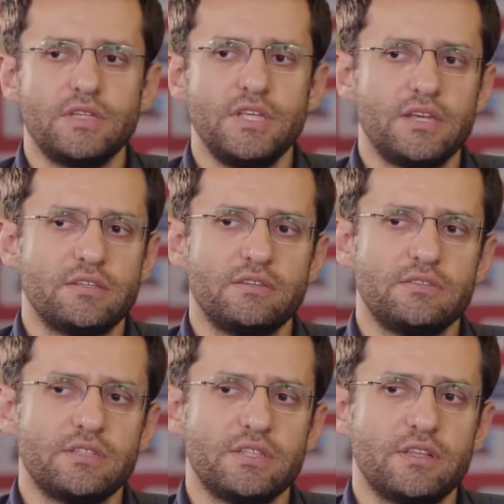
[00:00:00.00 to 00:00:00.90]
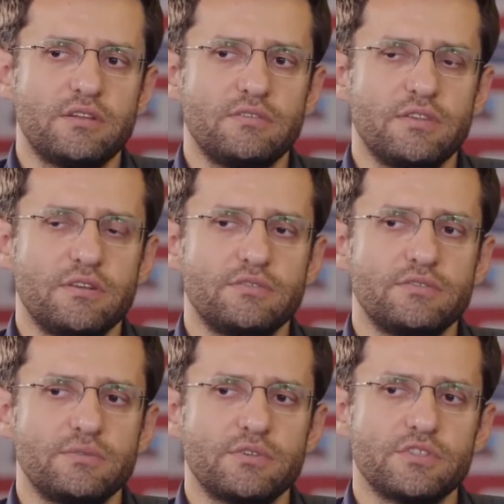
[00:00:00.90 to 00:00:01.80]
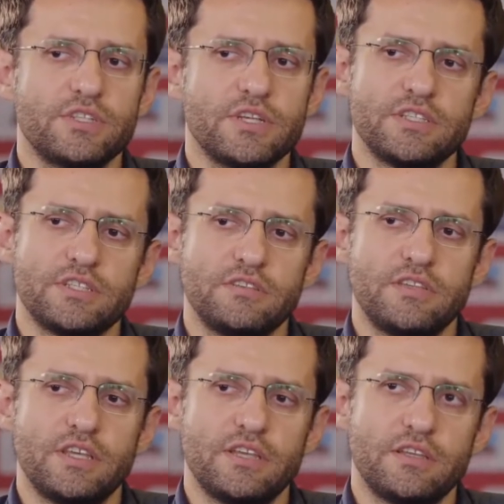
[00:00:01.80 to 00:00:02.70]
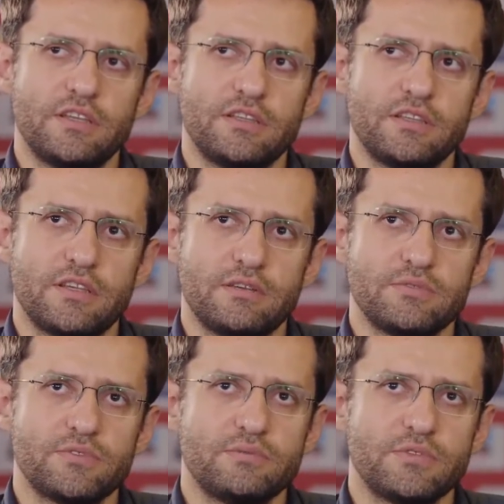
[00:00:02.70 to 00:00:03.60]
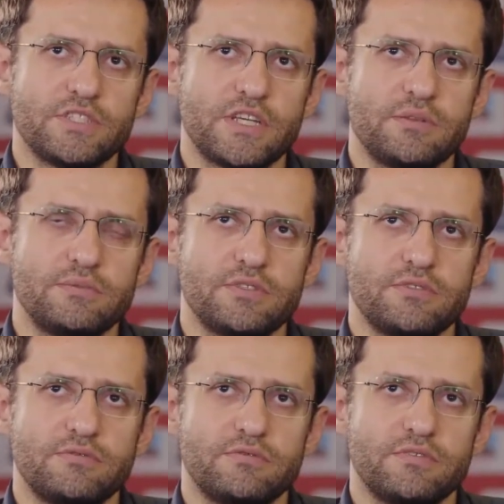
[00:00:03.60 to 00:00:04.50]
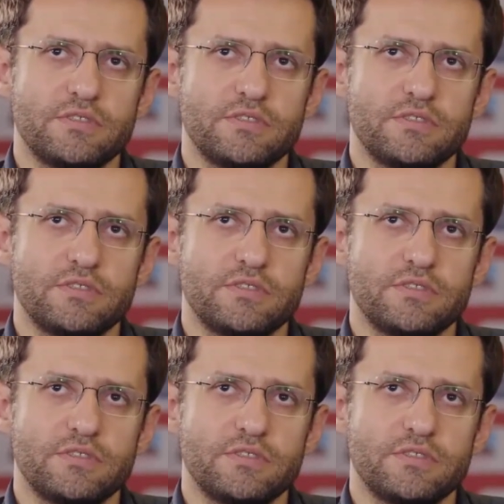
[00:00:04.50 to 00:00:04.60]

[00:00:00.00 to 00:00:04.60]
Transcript: Yeah, there is a lot of love towards chess. I think it comes from the times of